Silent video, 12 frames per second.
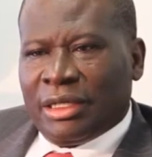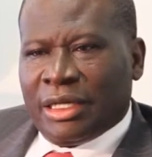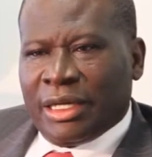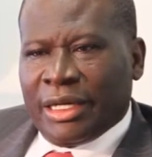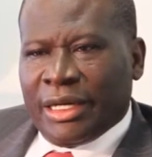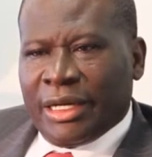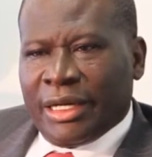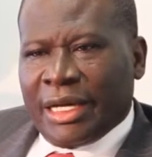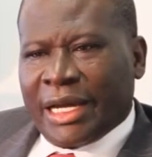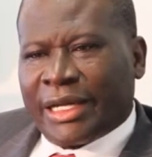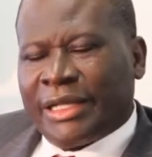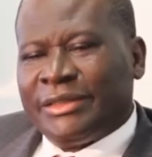
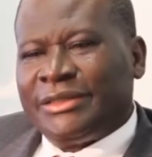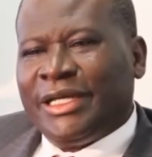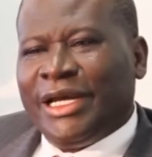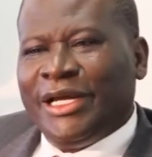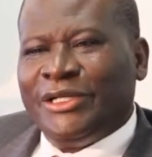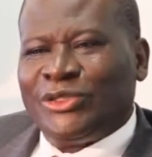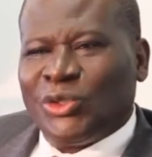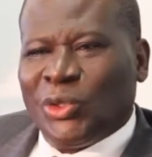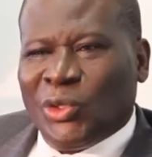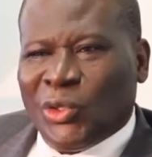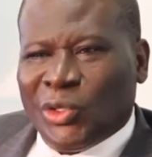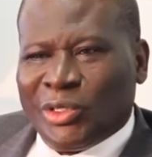I can say it's still
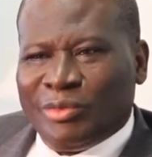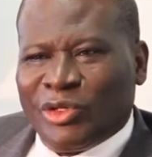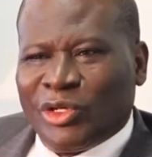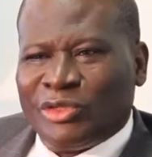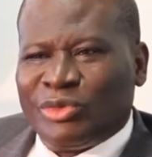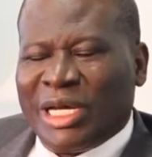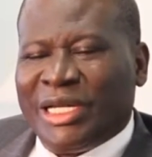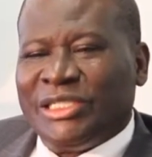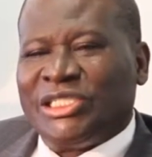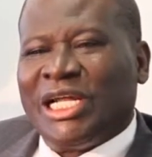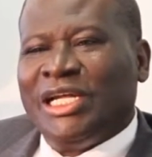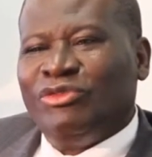good, because we had a
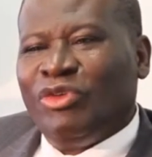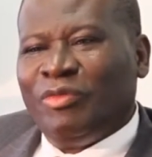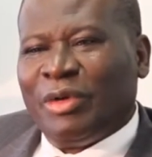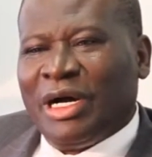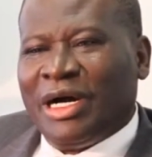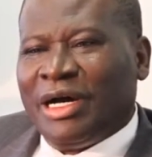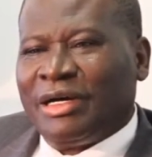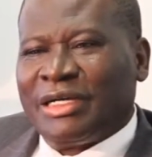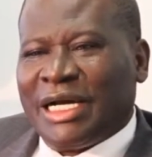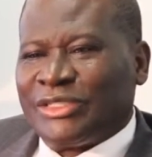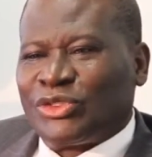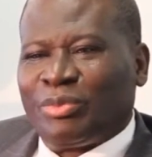challenge with
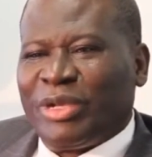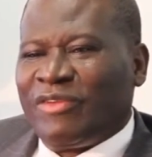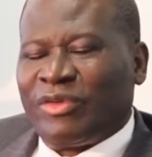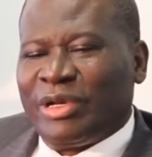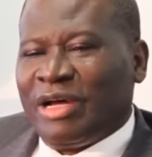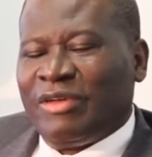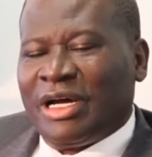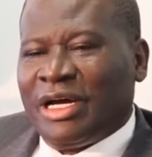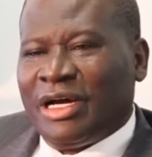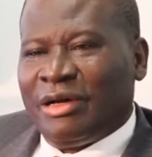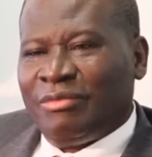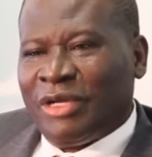gas supply
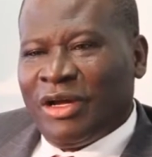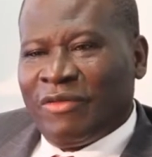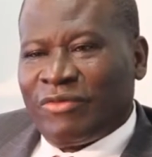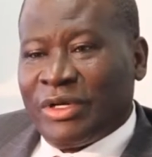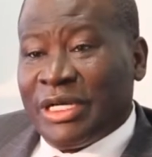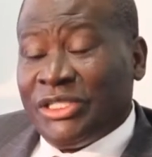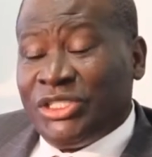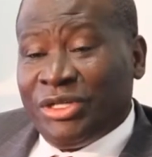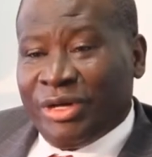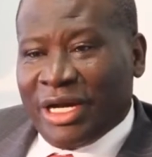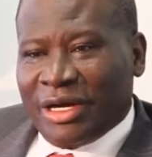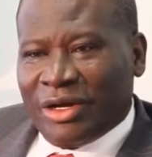from
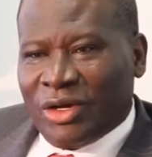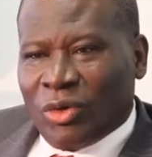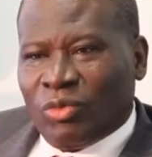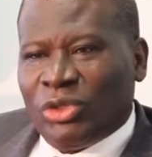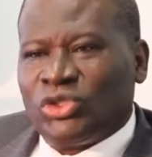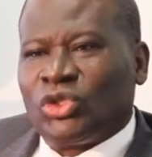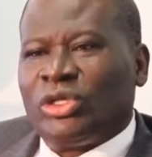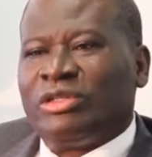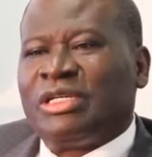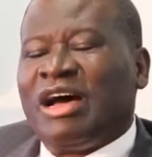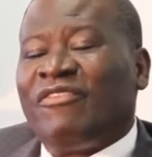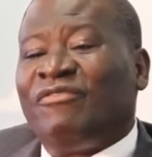Nigeria. We sort
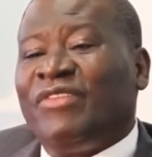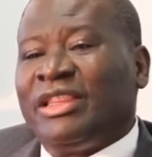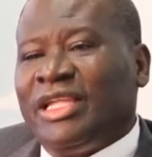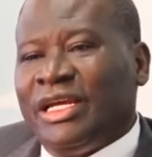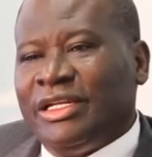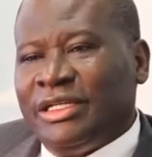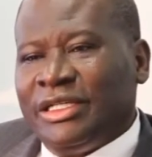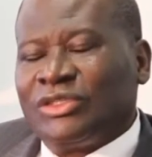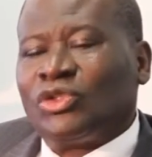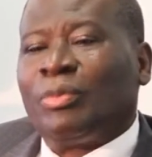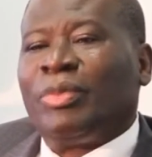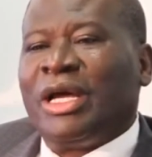of affected the
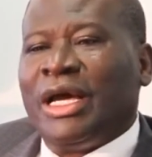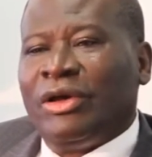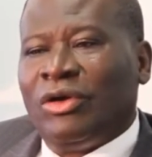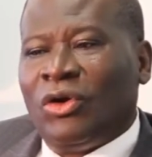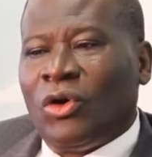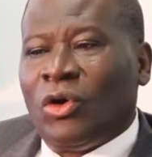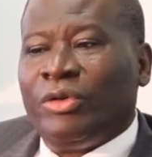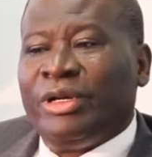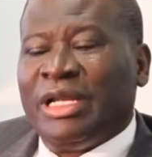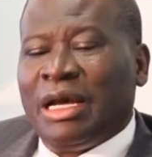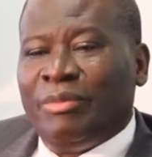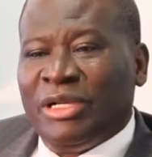supply or
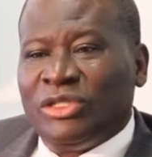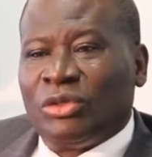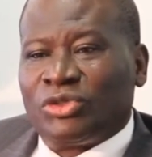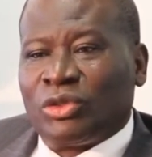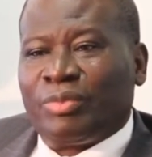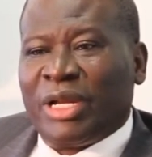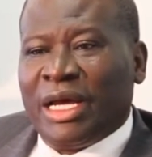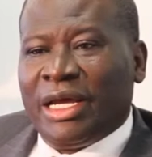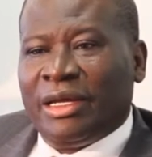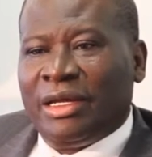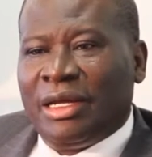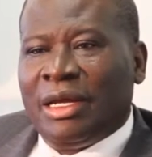reliability of
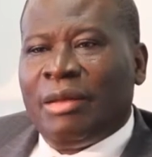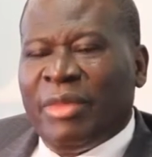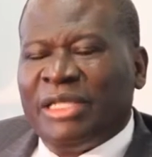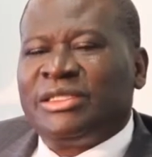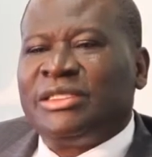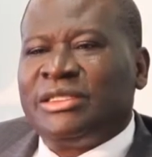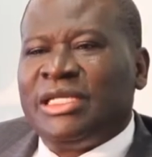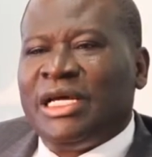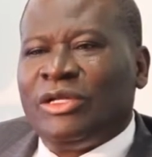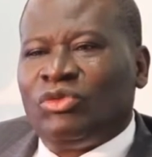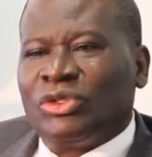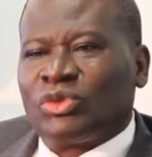supply. But till
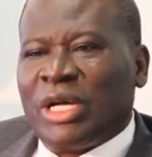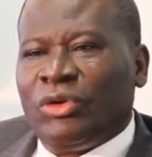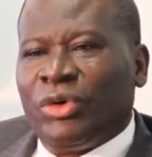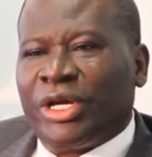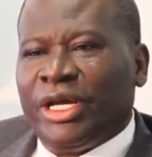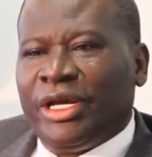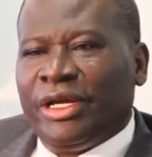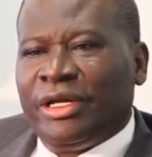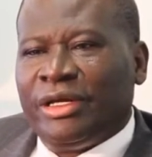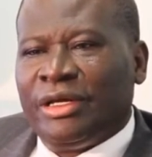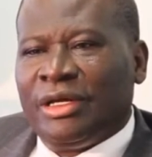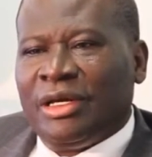then, it was quite okay.
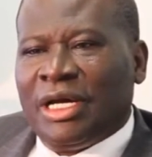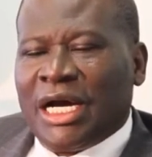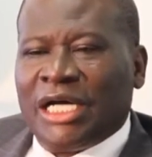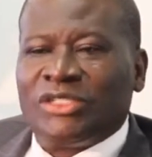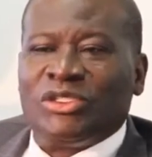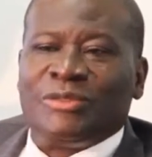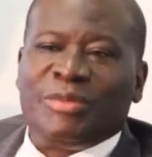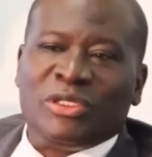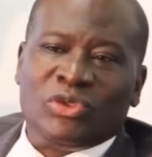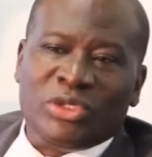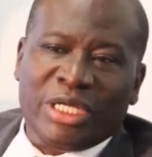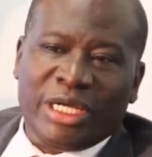As we speak
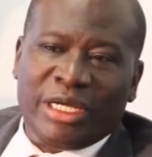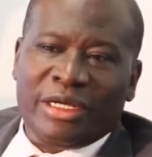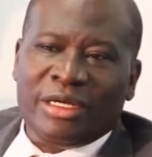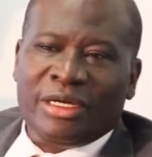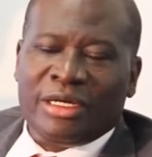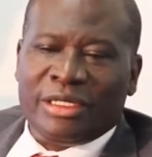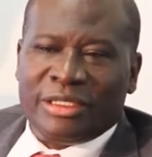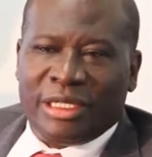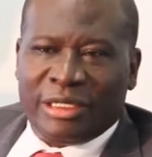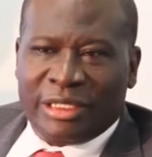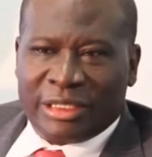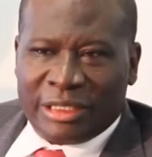today,
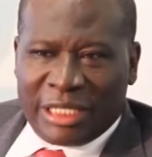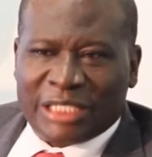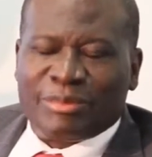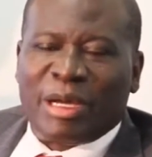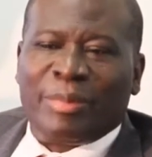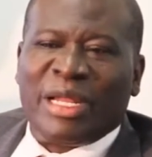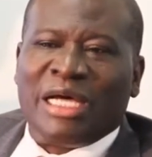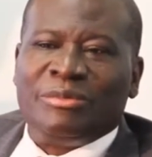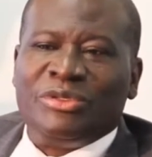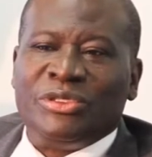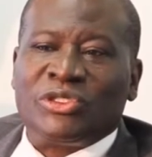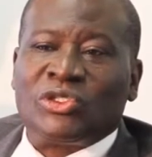the gas pipeline has
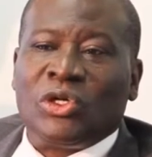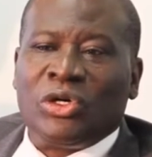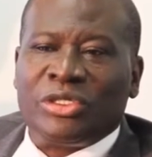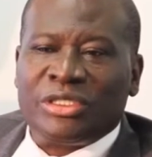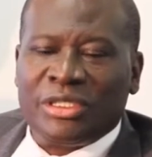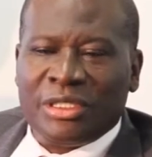been restored,